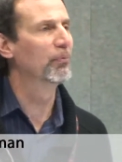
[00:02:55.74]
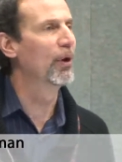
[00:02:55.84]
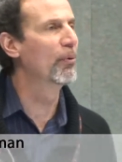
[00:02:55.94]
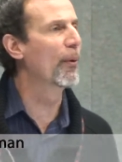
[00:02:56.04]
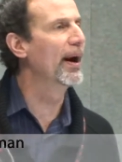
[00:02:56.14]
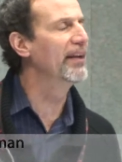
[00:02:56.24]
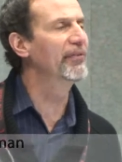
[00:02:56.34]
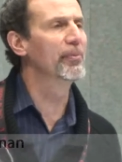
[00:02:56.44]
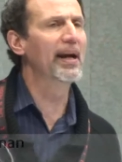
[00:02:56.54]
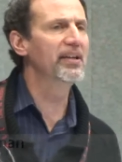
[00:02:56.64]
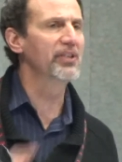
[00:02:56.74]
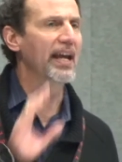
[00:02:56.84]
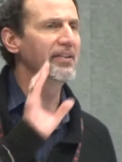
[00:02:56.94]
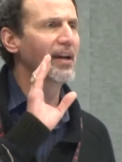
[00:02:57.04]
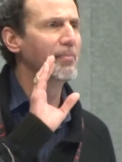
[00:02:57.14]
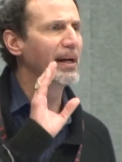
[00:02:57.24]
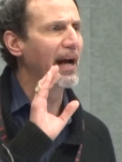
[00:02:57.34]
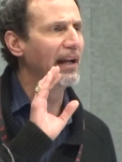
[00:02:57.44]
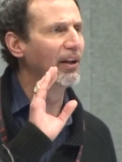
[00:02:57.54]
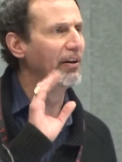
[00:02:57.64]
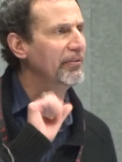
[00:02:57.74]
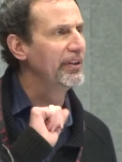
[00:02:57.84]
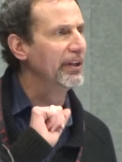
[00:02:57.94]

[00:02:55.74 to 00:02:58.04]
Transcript: While we're waiting for the mic, is Anton Mikhailov.